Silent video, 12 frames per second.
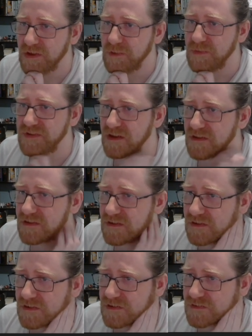But yeah,
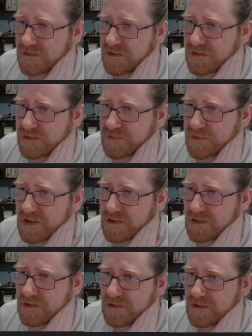
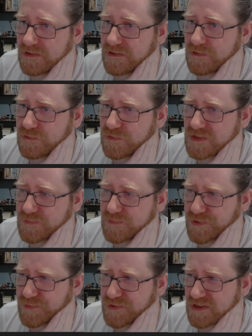Darkrai was a
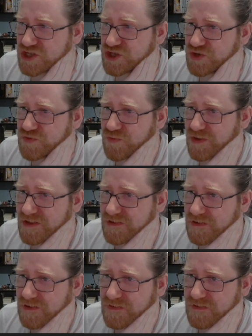Pokemon that
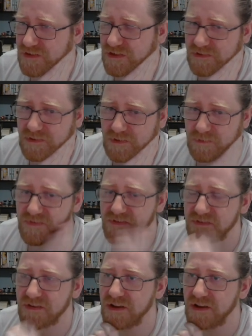shredded us in
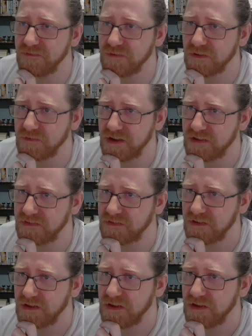several fights.